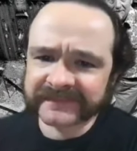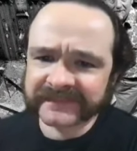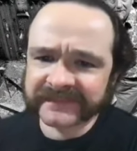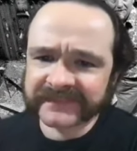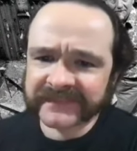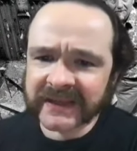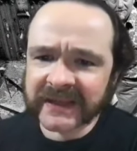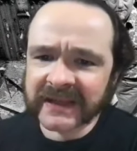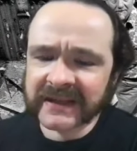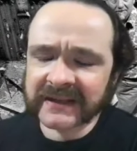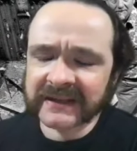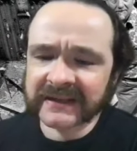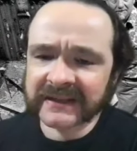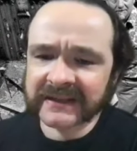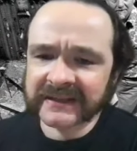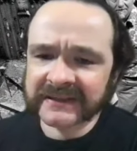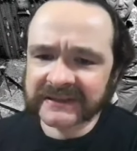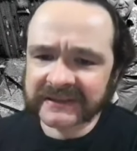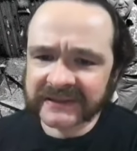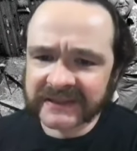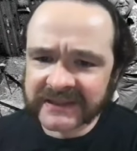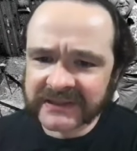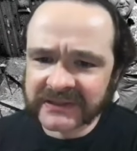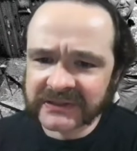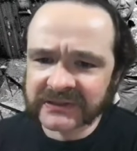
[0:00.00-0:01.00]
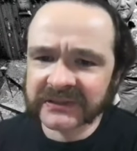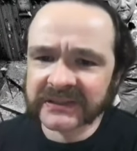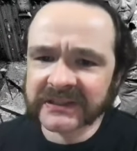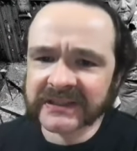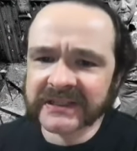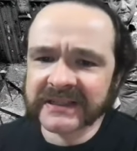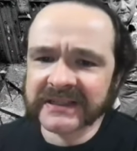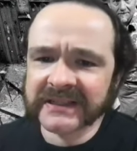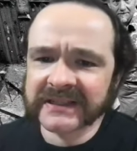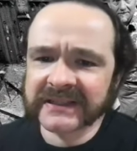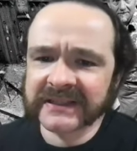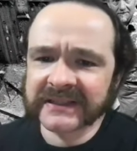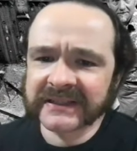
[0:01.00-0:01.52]
They
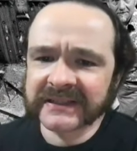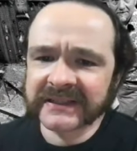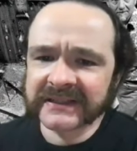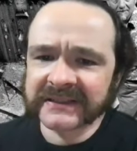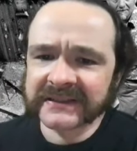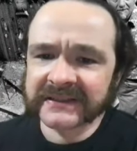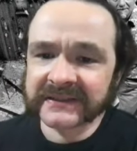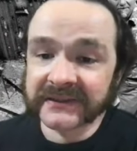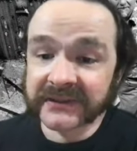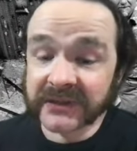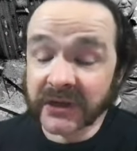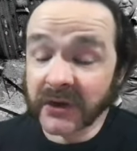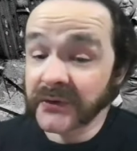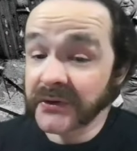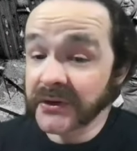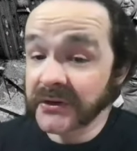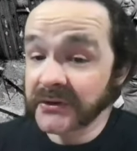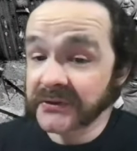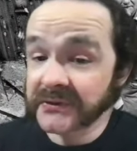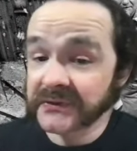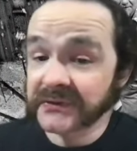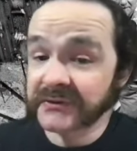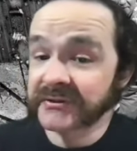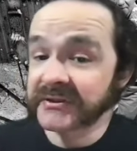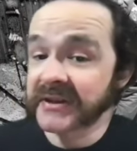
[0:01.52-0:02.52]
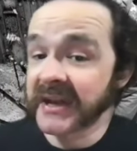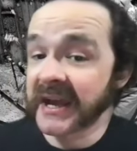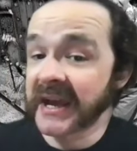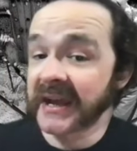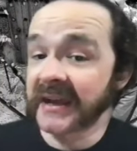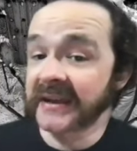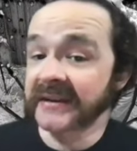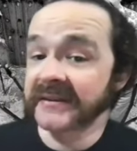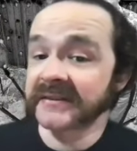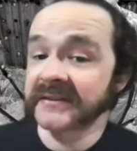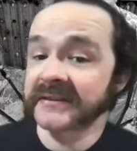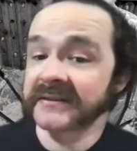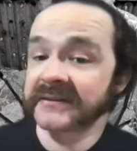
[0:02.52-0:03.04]
clearly don't understand
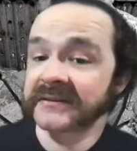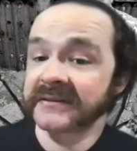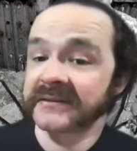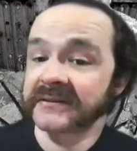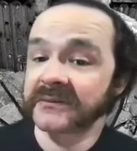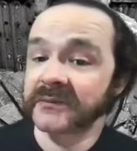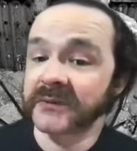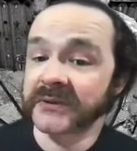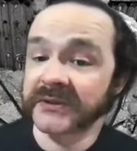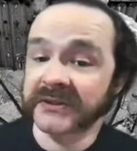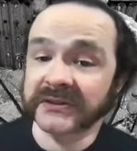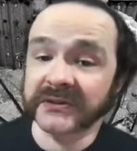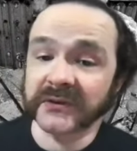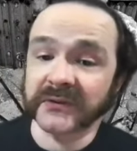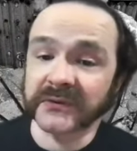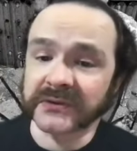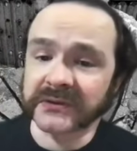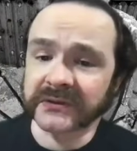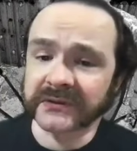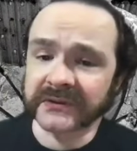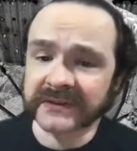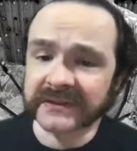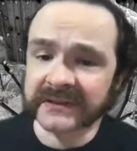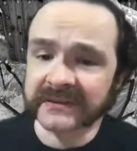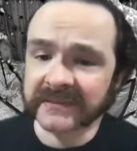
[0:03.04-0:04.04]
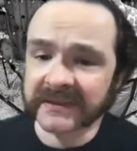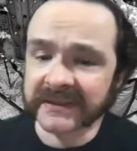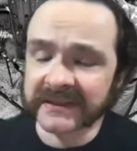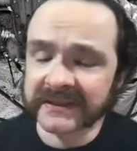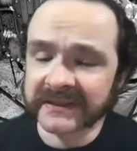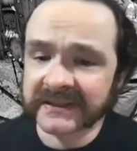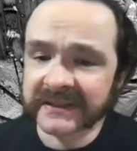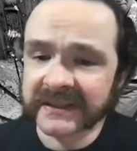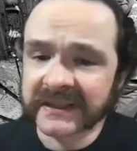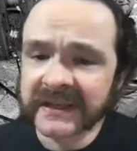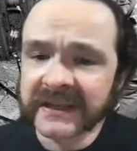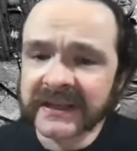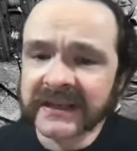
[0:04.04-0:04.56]
what socialism
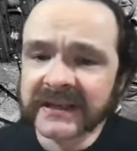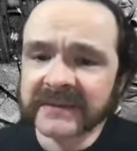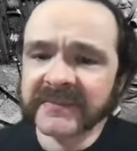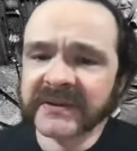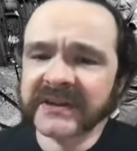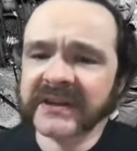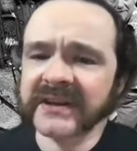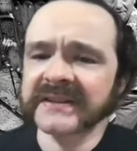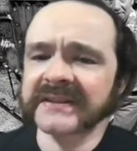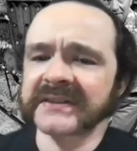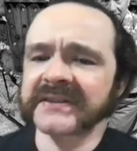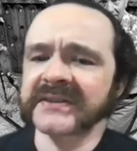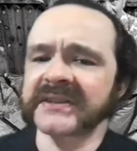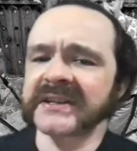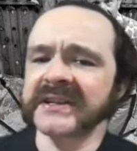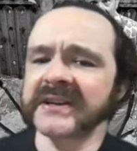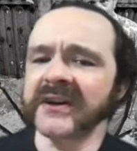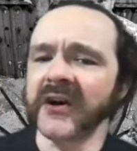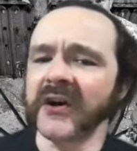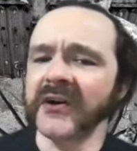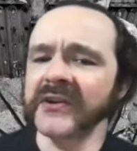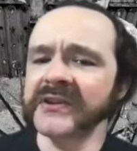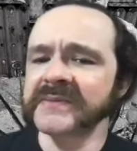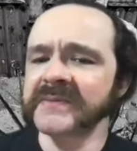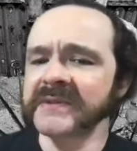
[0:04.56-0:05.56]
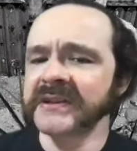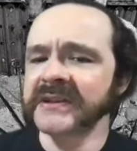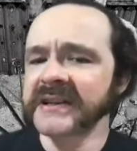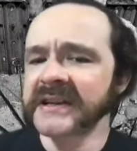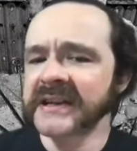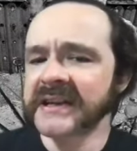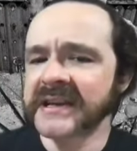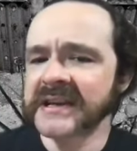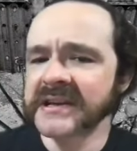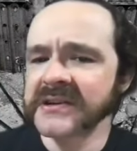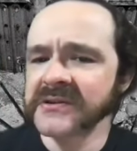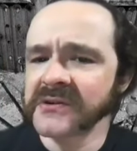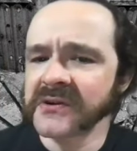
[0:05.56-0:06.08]
is. Because you see, ultimately,
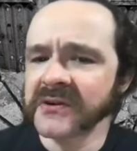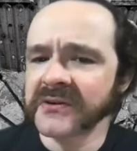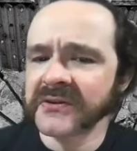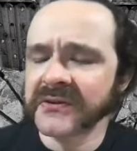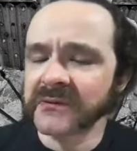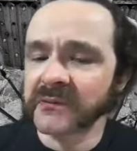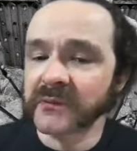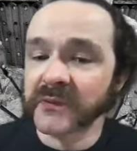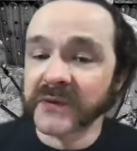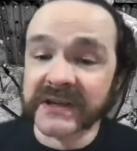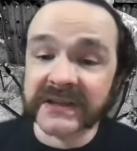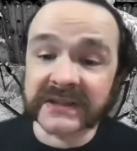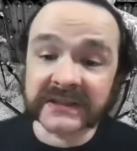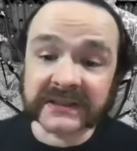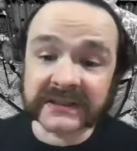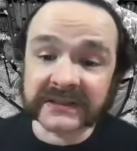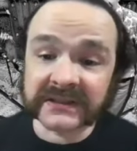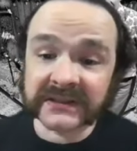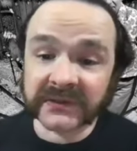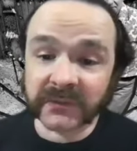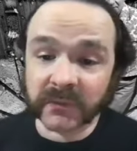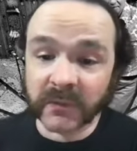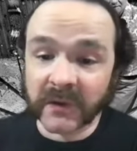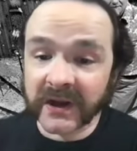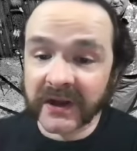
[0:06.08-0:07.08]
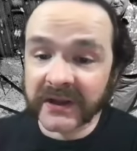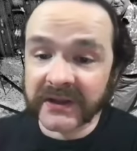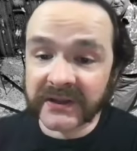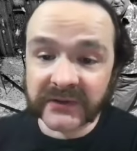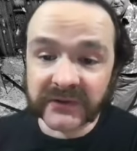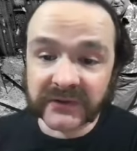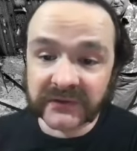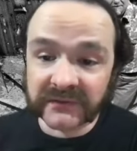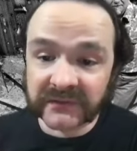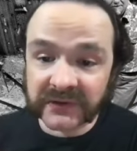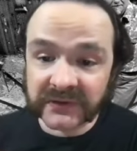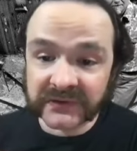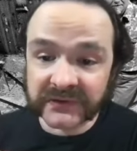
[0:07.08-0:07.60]
here are the reasons why
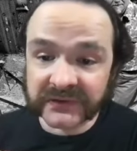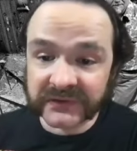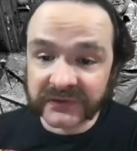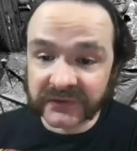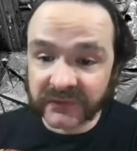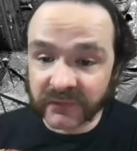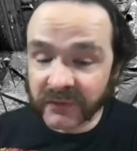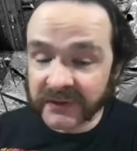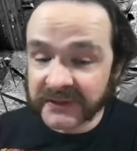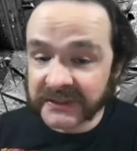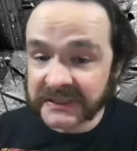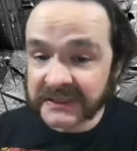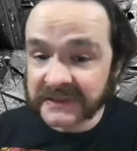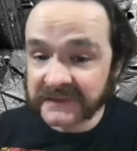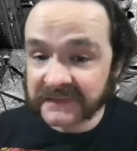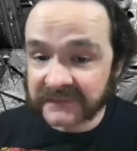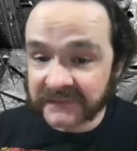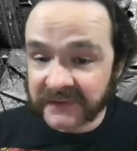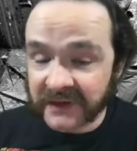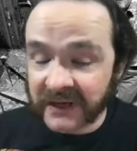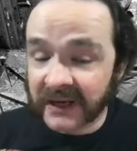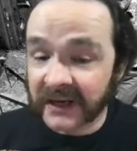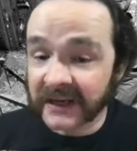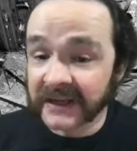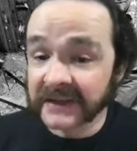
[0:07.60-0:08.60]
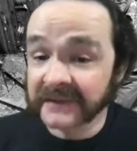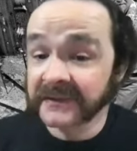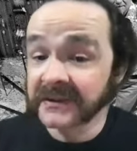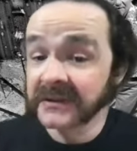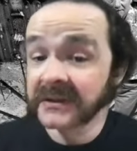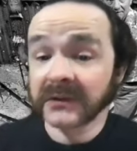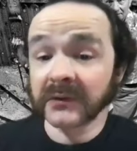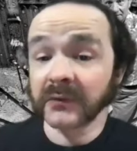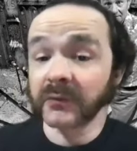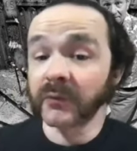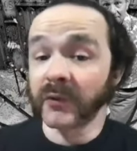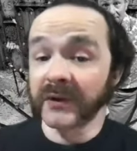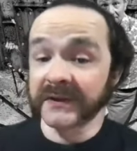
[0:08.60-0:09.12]
Universe 25
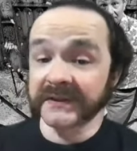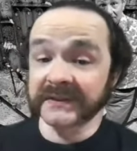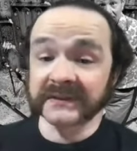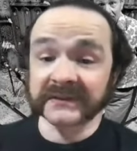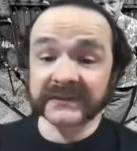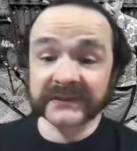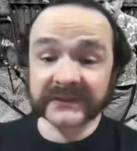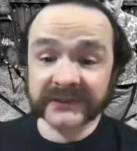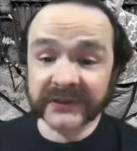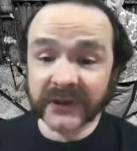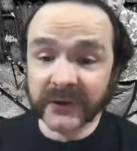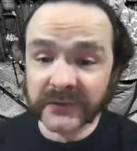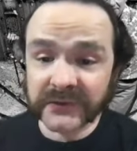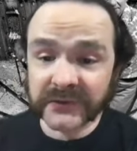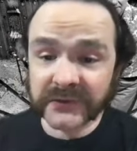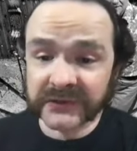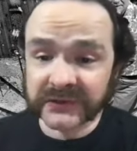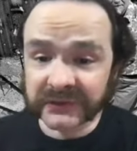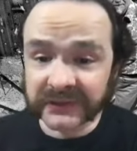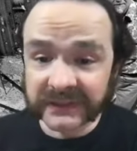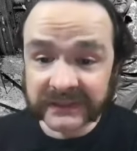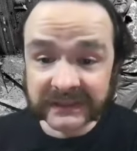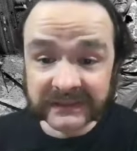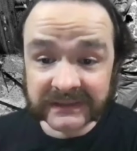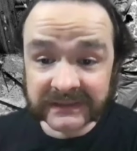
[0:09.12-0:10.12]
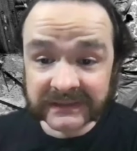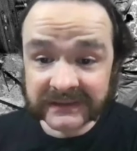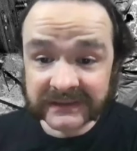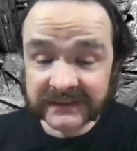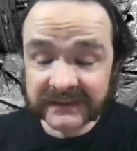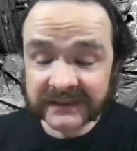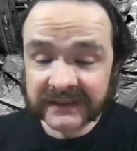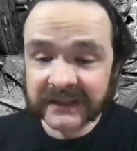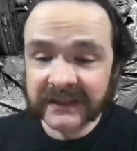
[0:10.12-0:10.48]
wasn't socialist.